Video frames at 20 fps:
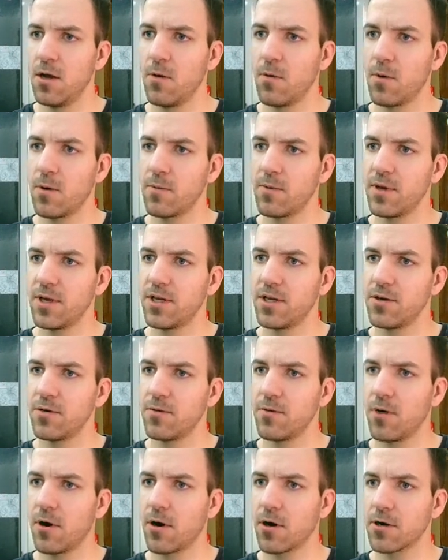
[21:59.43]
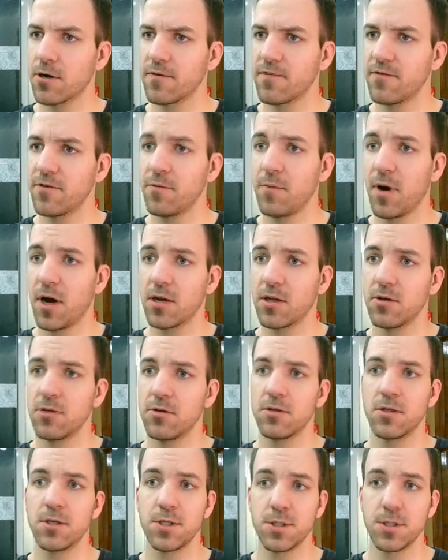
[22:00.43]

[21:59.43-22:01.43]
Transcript: When we do our view model